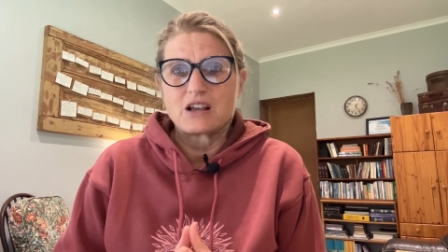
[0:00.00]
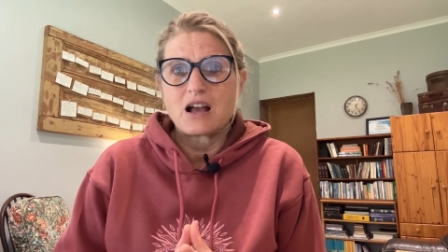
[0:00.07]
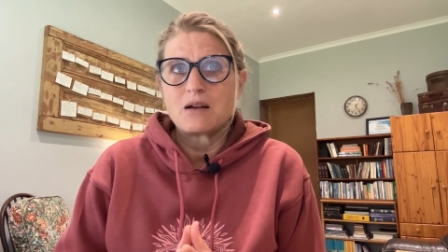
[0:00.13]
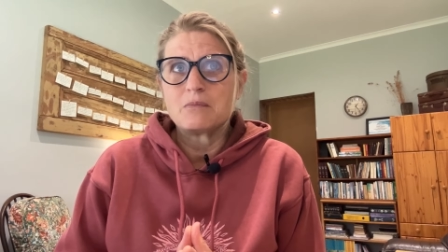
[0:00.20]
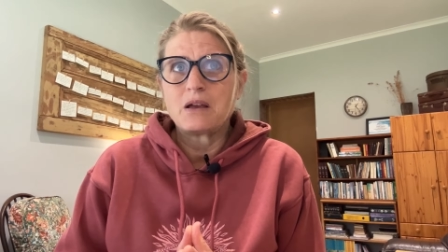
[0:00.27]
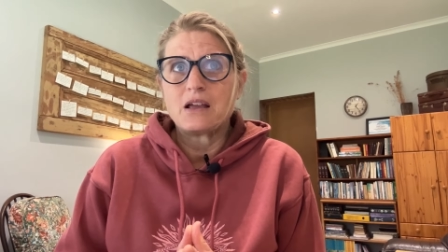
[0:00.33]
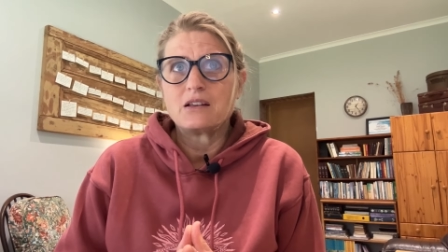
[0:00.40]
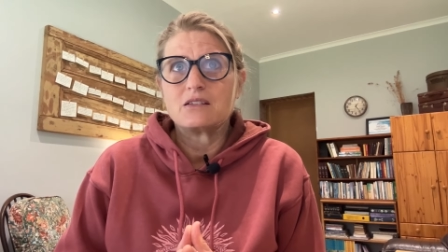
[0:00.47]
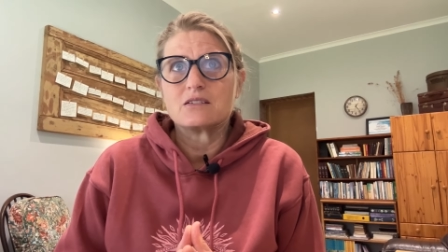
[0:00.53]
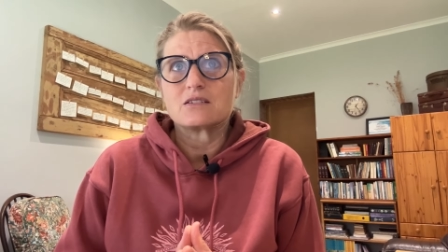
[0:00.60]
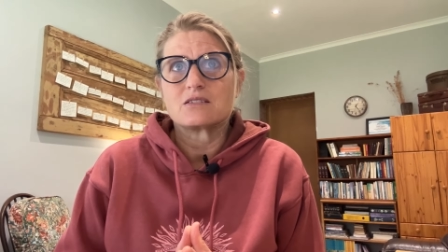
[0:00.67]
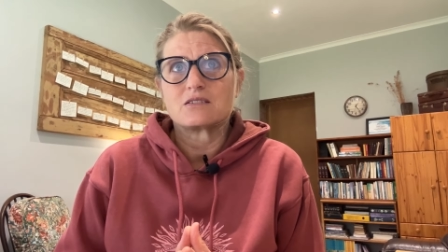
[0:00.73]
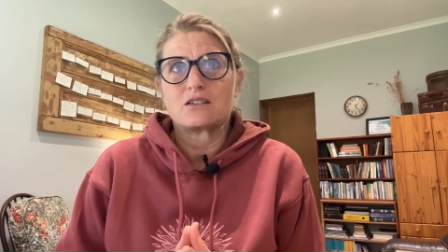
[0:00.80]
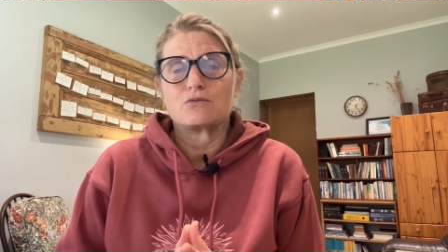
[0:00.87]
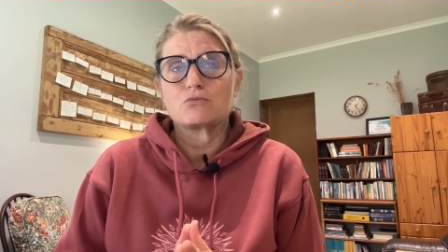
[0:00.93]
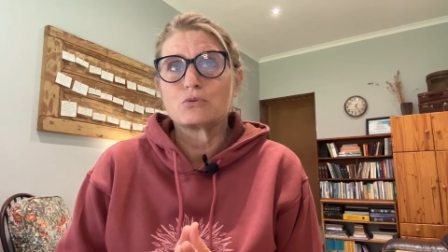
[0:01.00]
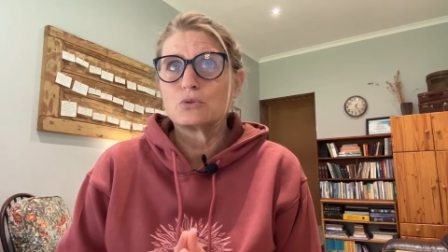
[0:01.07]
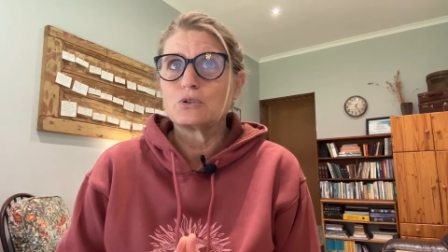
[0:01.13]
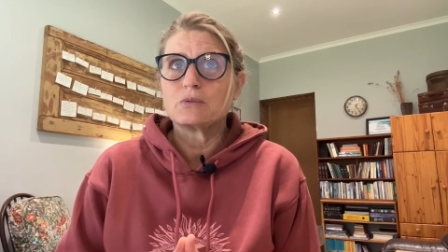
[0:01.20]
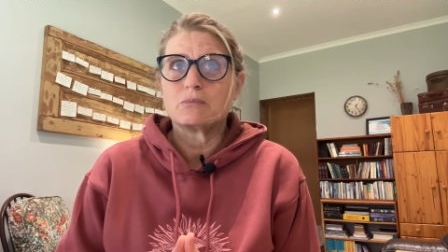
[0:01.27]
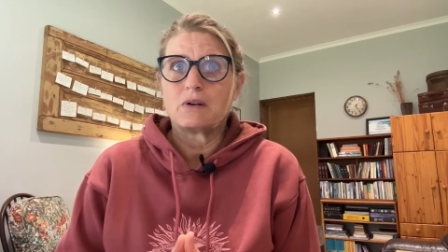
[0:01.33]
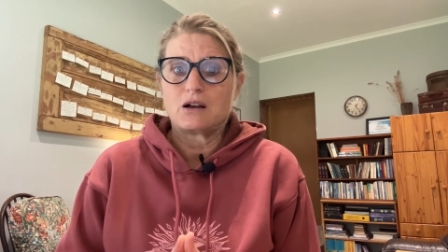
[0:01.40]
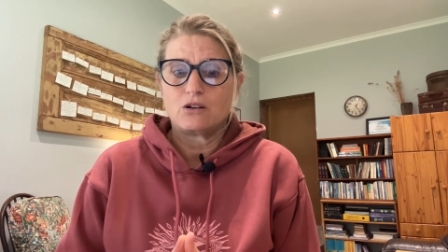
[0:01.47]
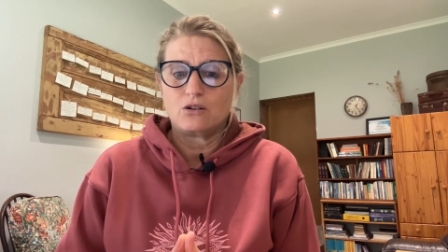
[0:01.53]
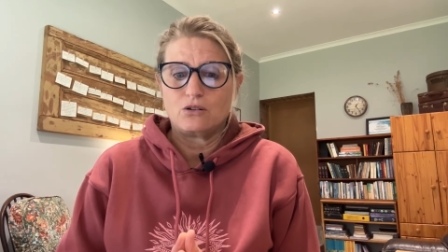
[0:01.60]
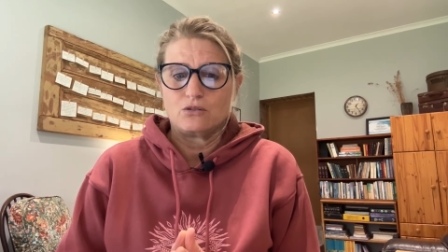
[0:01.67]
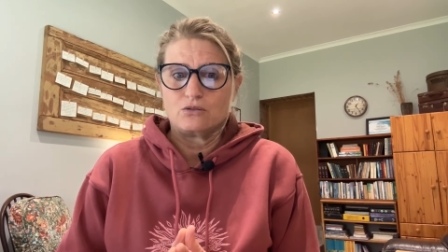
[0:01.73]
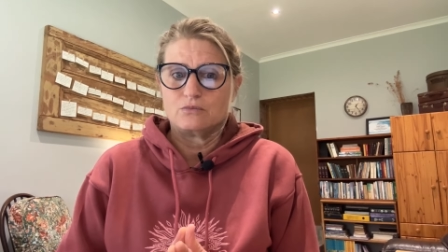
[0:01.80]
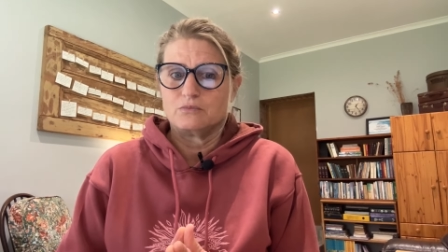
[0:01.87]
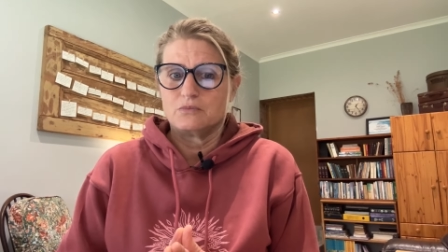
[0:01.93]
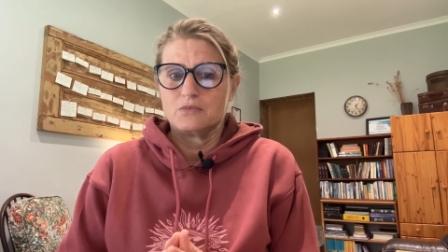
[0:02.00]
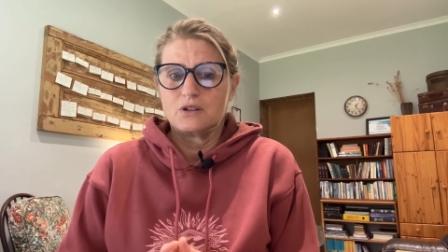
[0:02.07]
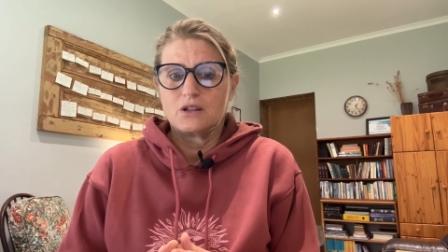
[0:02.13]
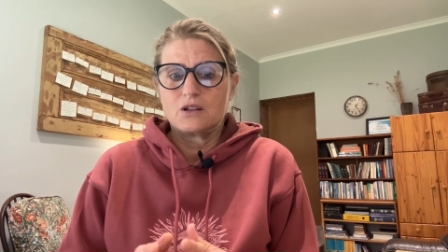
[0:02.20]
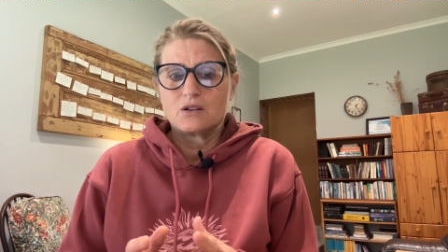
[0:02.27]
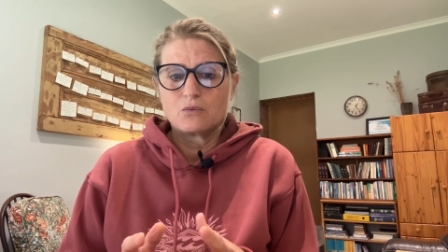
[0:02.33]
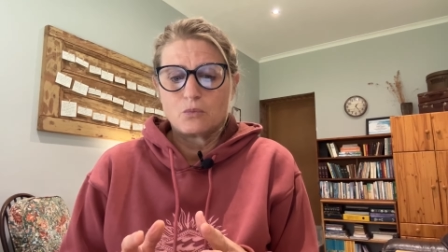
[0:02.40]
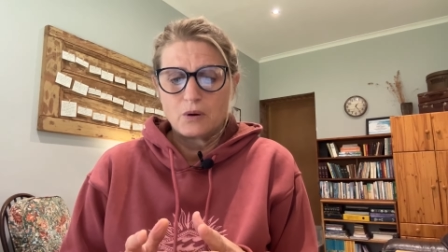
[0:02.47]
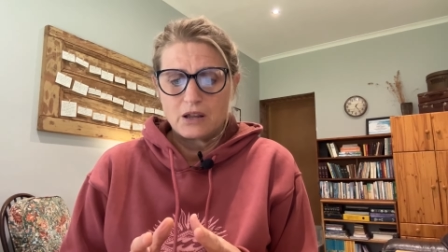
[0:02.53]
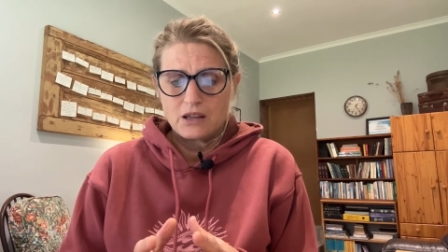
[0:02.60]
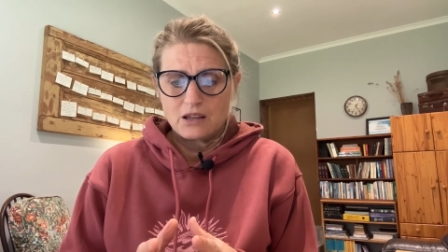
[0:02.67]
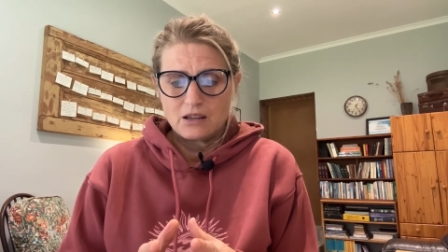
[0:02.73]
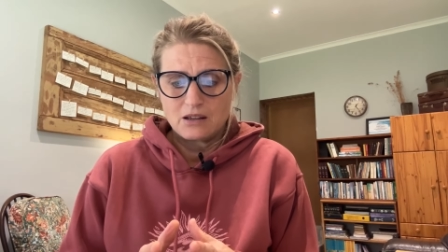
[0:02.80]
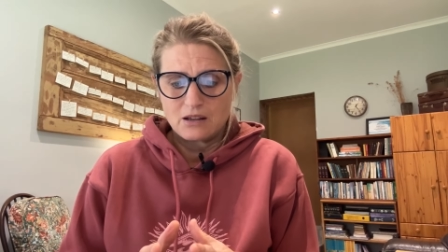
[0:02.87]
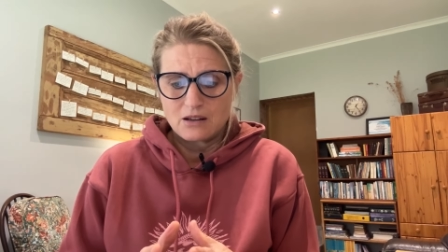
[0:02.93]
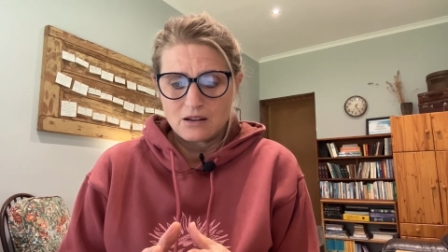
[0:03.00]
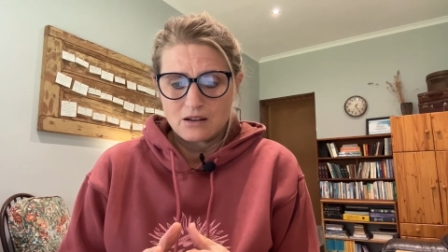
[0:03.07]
I made this a rule in my home where